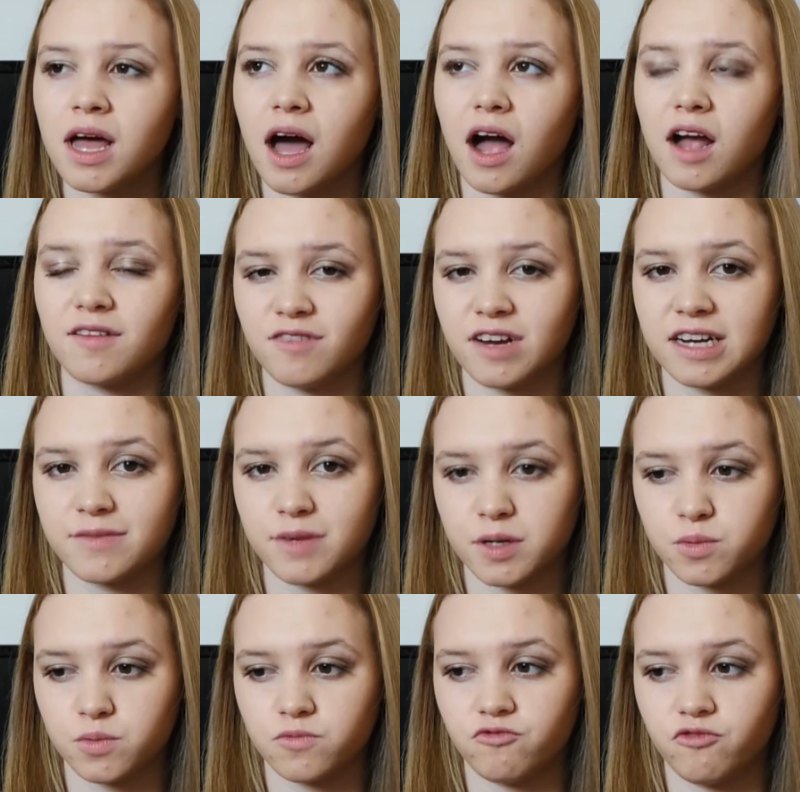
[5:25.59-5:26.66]
I really want
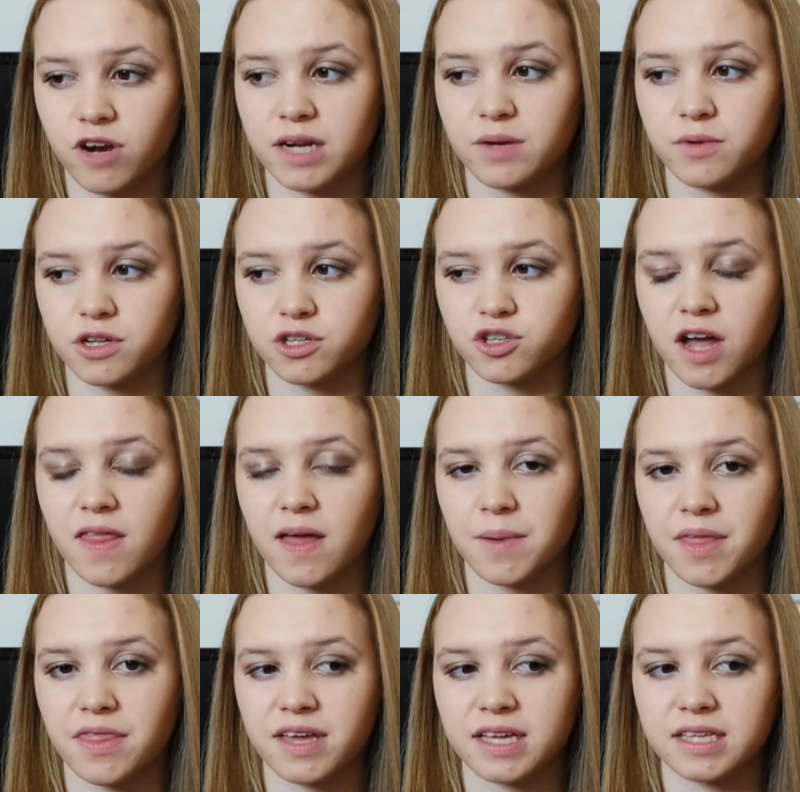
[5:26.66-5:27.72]
to try that, but
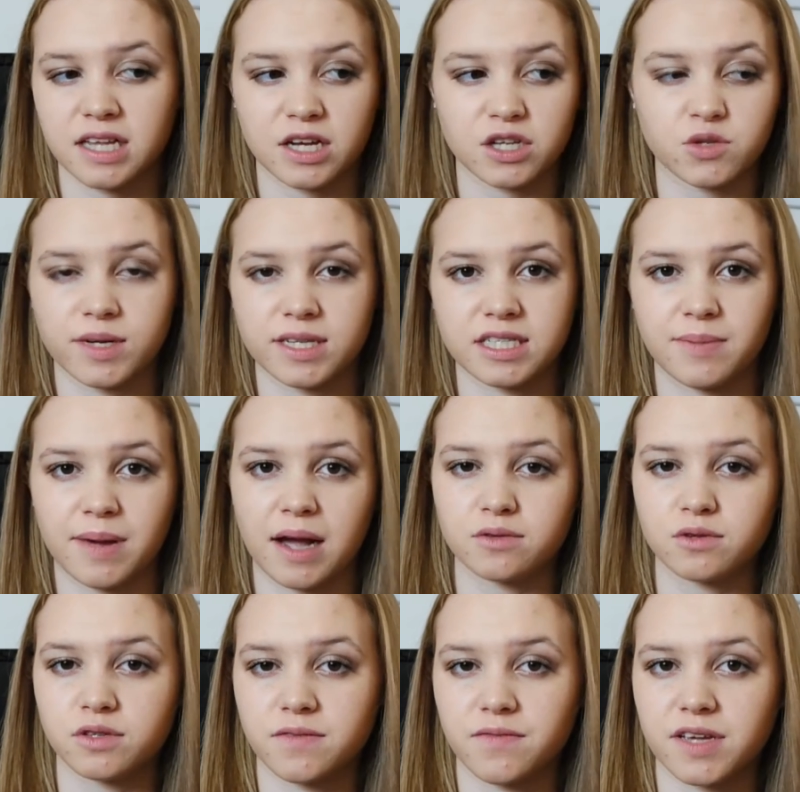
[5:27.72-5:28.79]
I think it's like £20
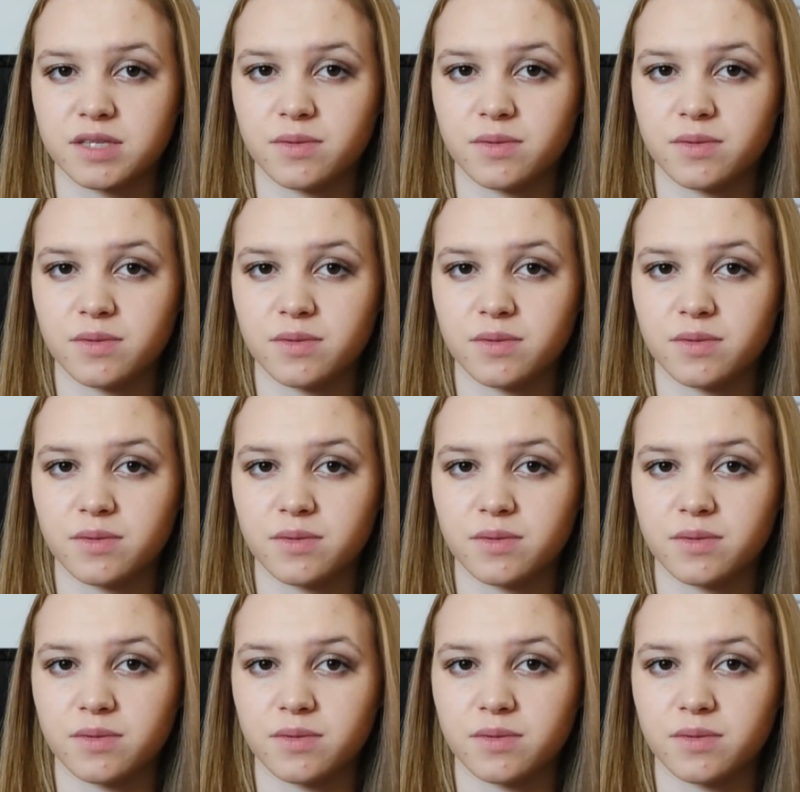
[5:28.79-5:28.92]
or something,